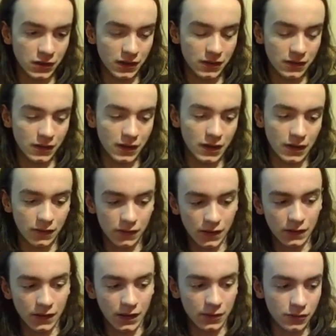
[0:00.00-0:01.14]
then they would,
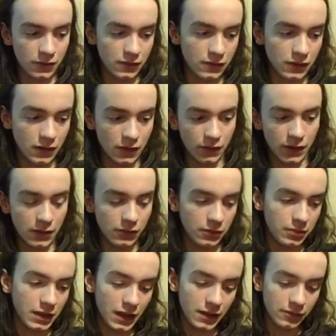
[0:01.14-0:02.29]
you know, they would be able
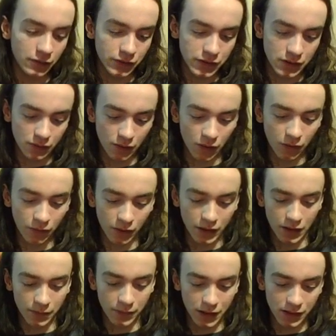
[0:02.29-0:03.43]
to overcome
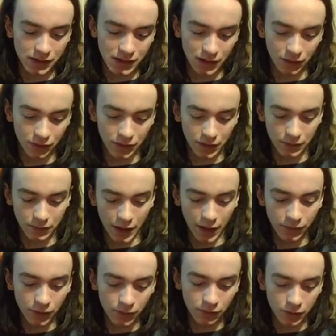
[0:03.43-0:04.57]
inceldom. Everyone,
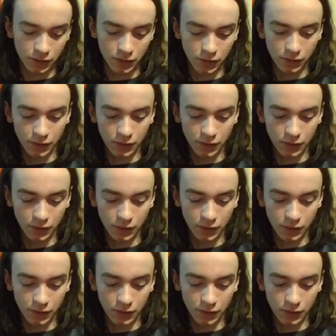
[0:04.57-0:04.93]
no, like,